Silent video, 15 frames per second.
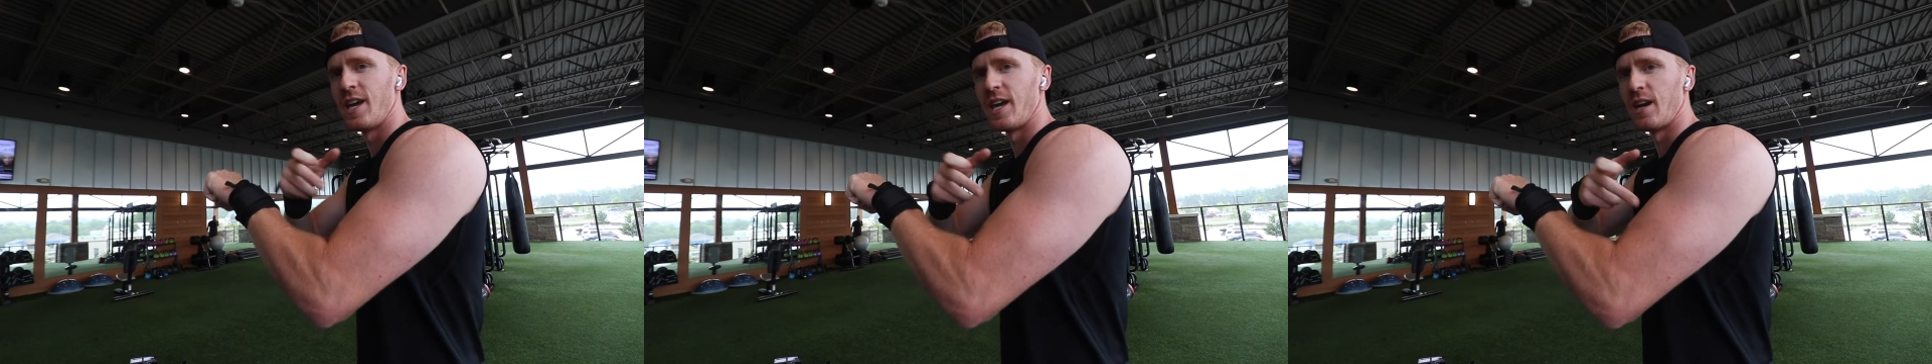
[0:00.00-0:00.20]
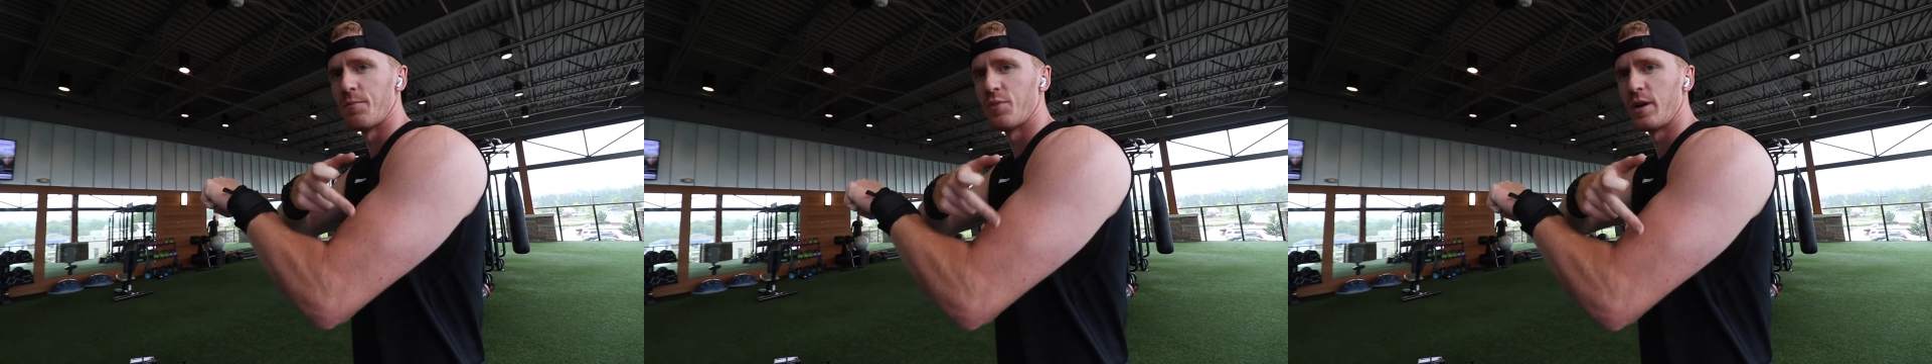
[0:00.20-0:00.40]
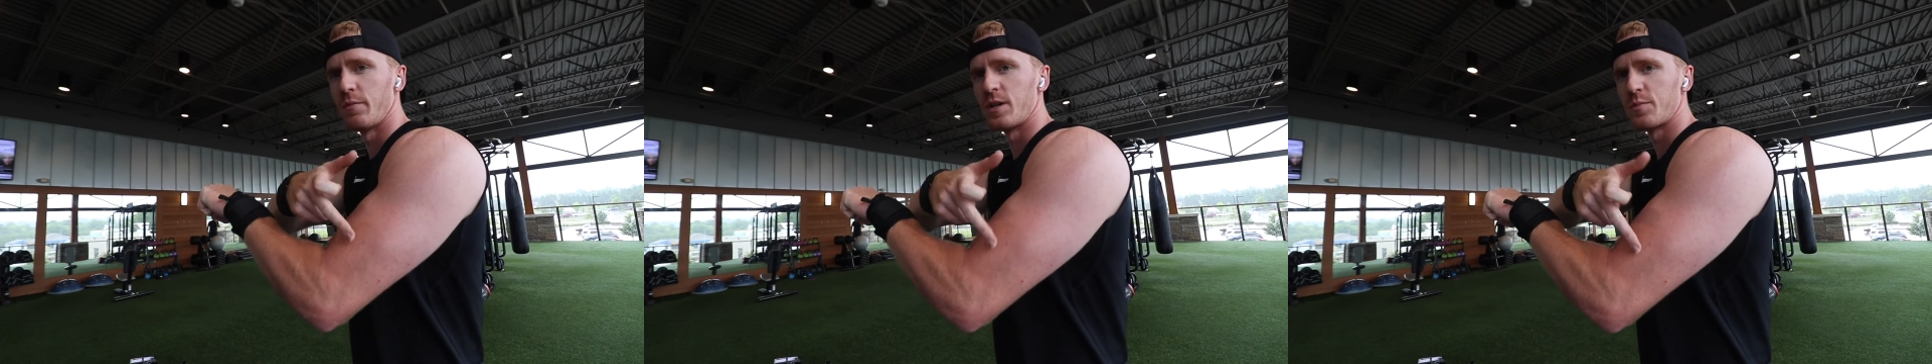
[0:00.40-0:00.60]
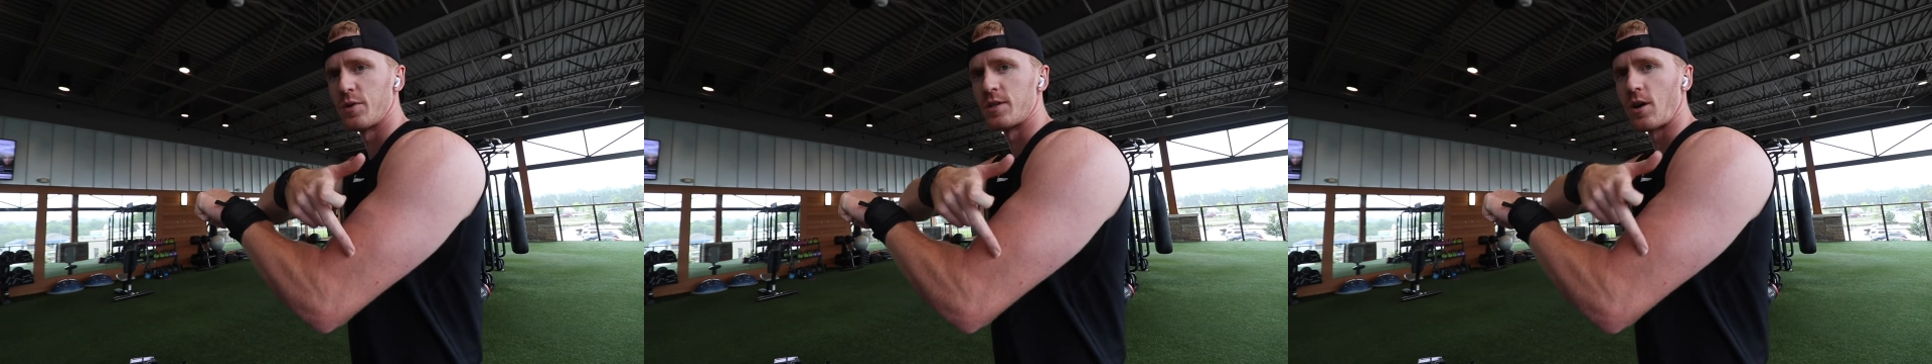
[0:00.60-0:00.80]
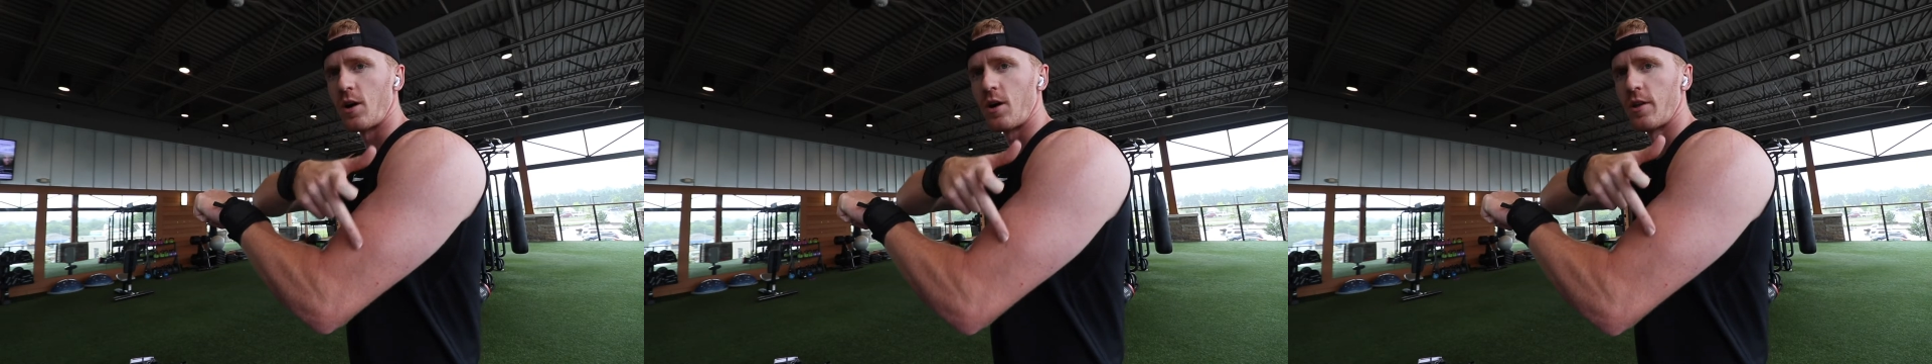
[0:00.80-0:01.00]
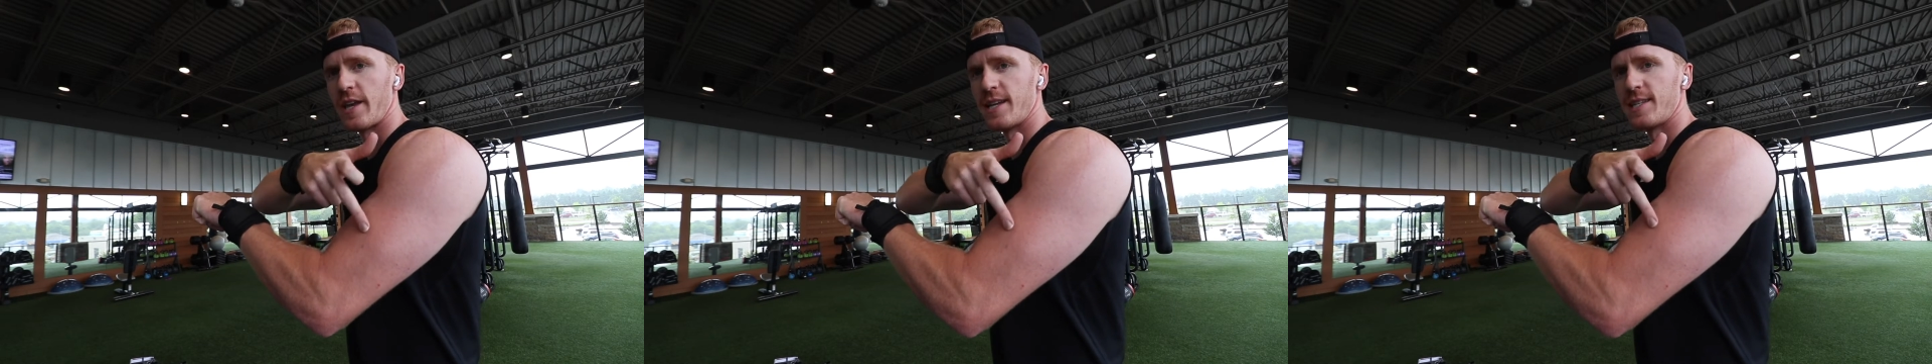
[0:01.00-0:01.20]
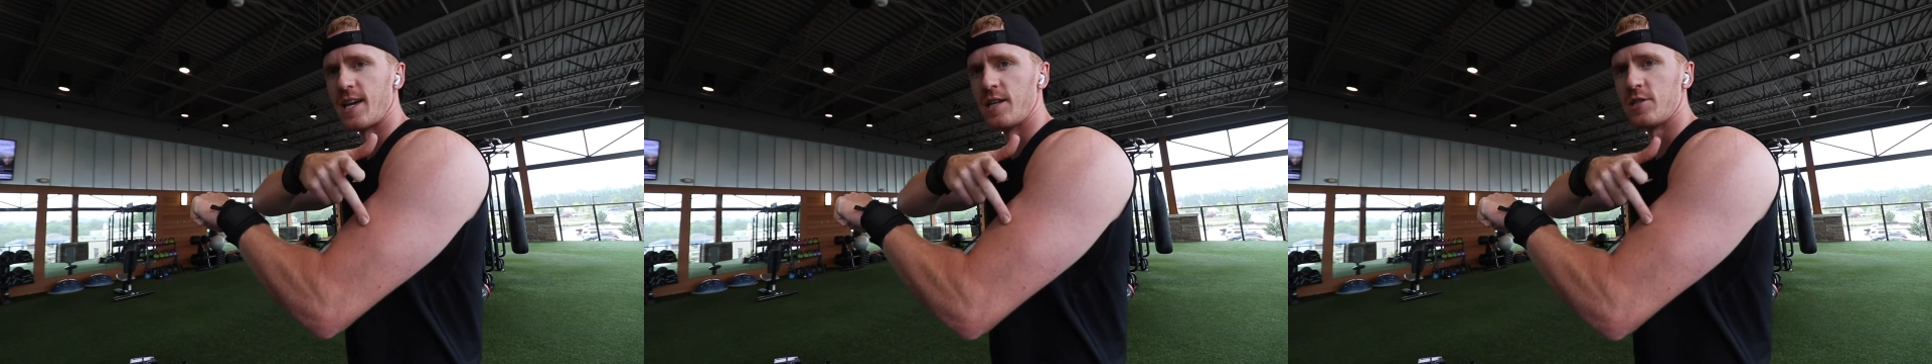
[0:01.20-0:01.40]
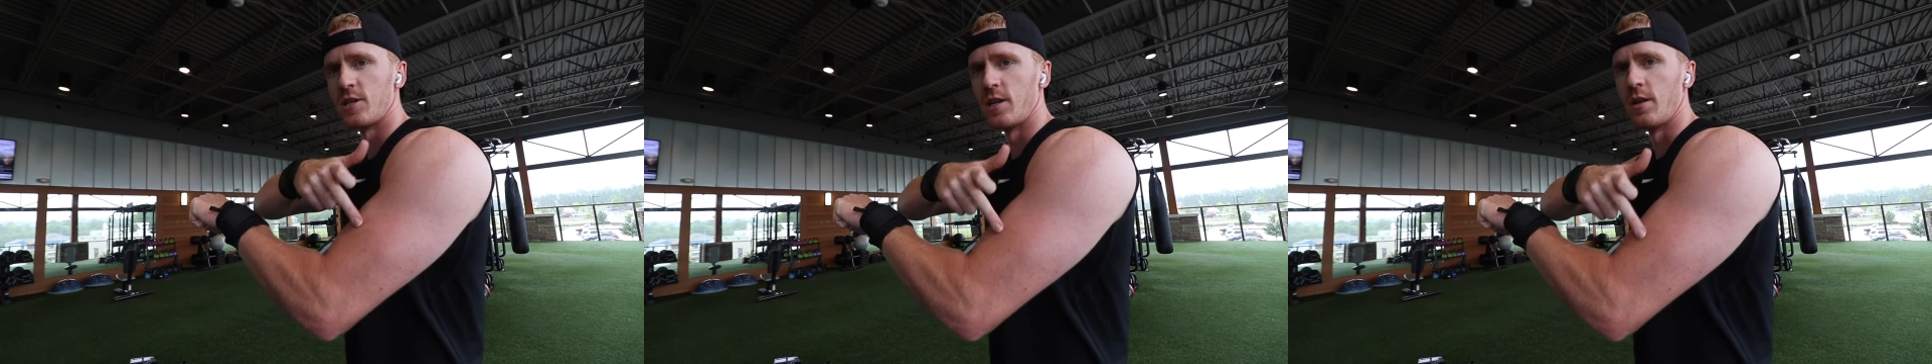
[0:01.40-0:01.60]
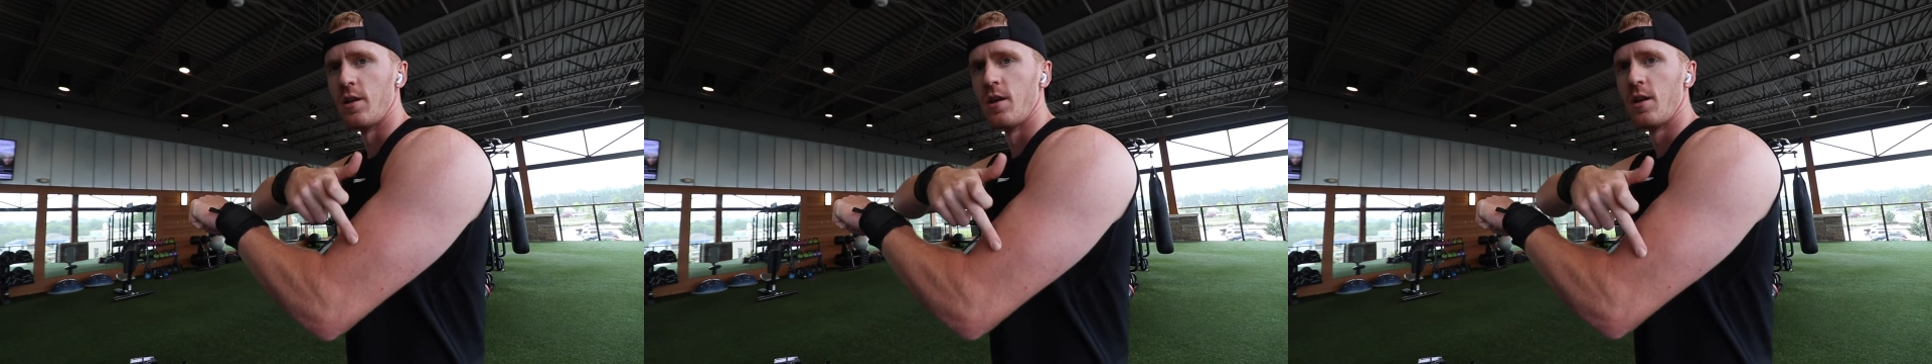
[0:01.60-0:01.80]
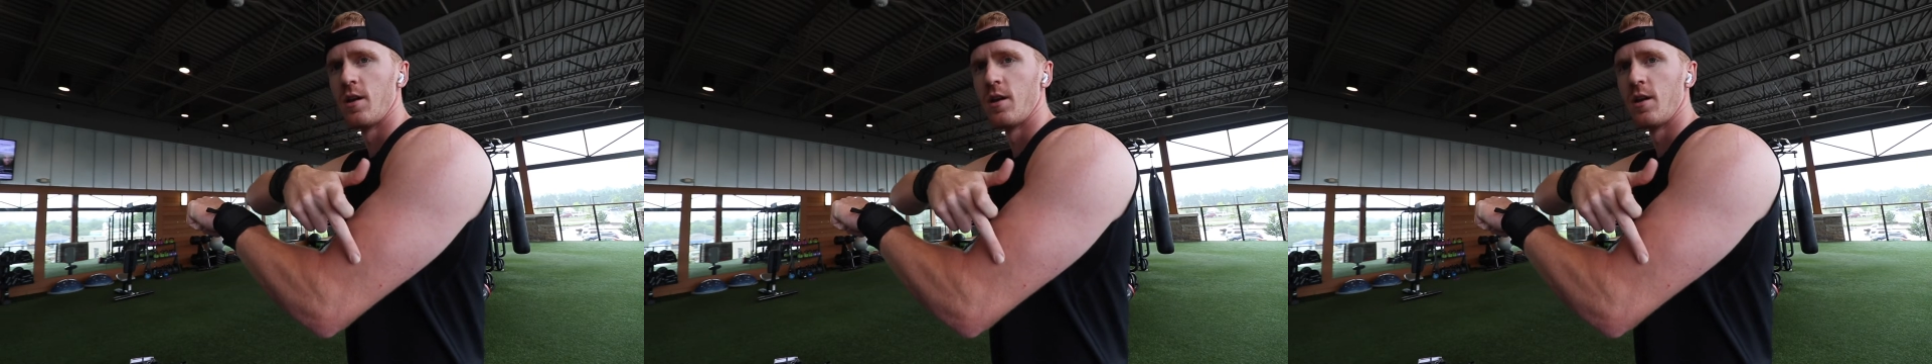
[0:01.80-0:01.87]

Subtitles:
and it pretty much puts all that tension